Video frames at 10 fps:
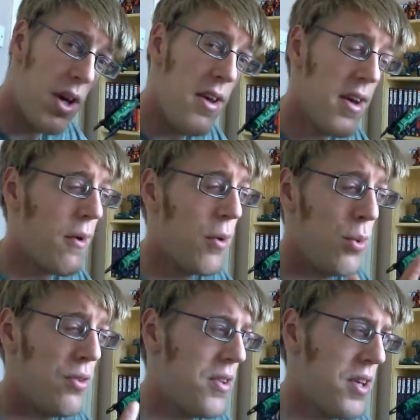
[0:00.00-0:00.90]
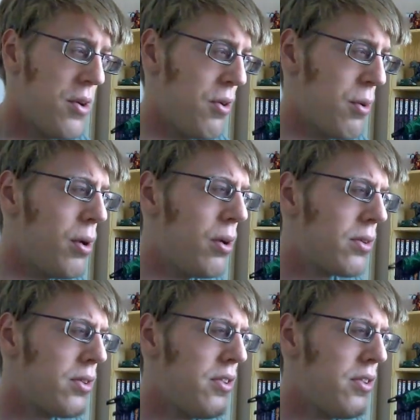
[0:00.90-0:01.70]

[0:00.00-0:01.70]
be, how you would see it on the box.